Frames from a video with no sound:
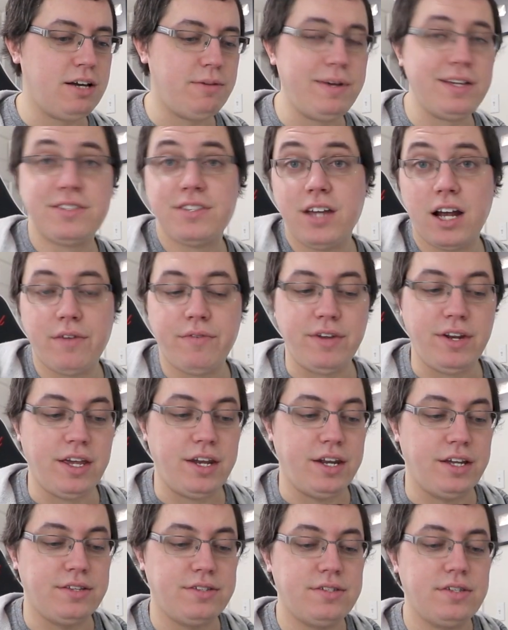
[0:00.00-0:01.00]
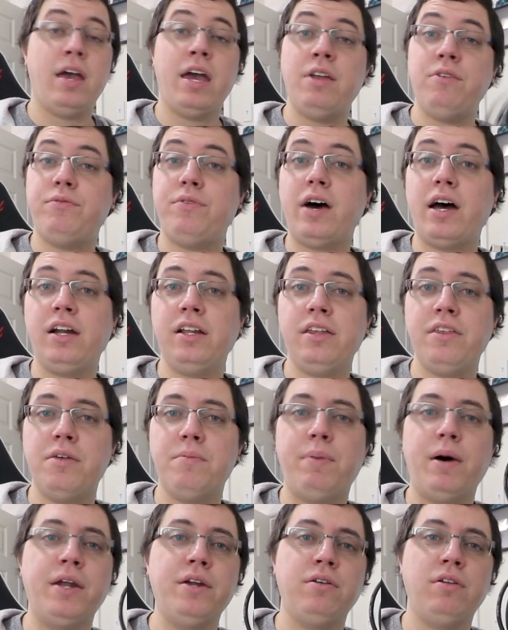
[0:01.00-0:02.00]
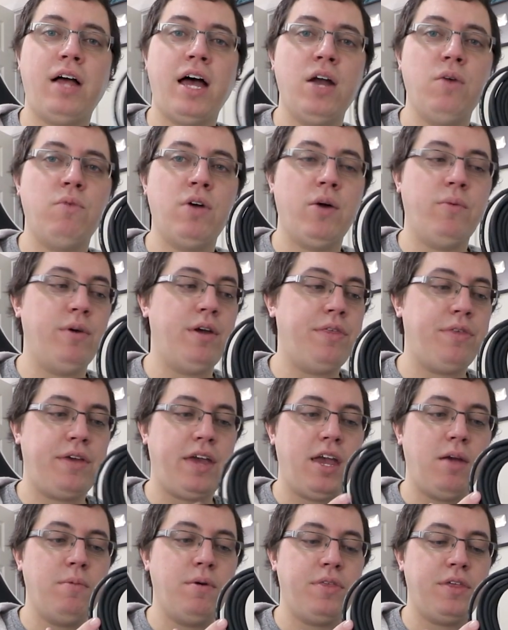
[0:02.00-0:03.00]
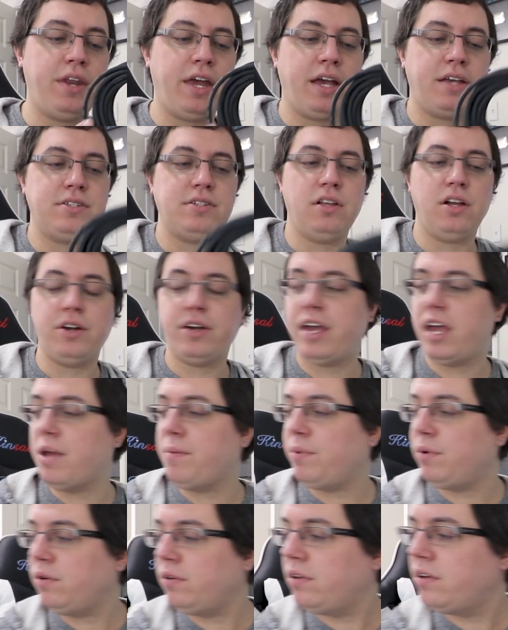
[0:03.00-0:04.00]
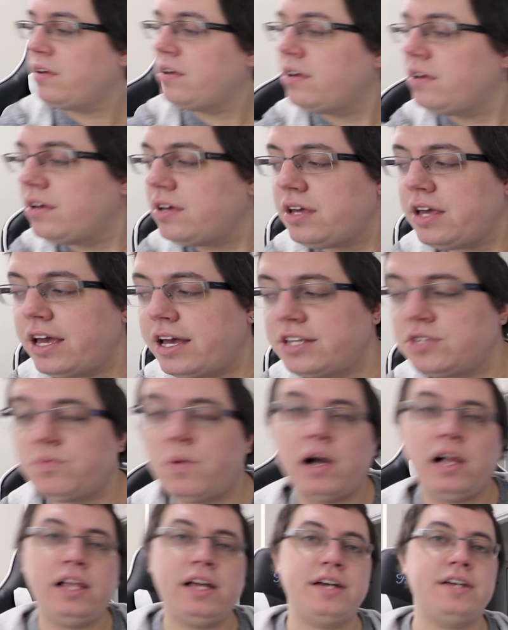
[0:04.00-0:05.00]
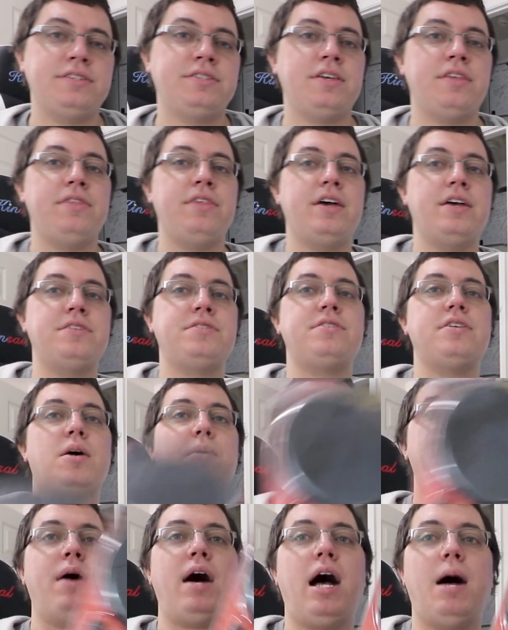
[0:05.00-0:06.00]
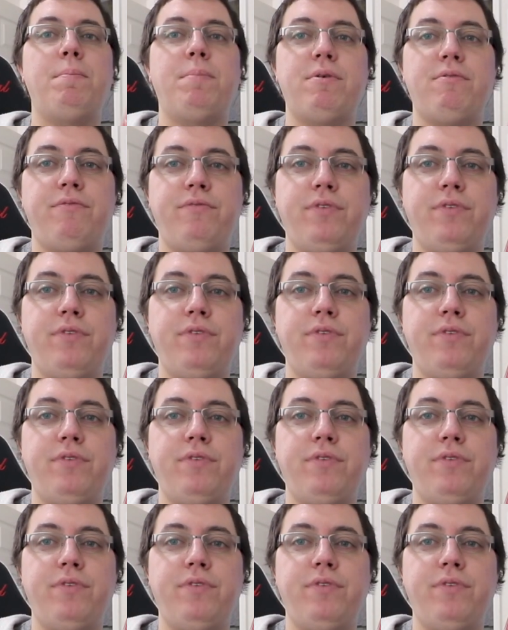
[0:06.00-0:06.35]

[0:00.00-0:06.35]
it's there if you need it. And finally, the bundle I went with came with an XLR cable, as well as this pop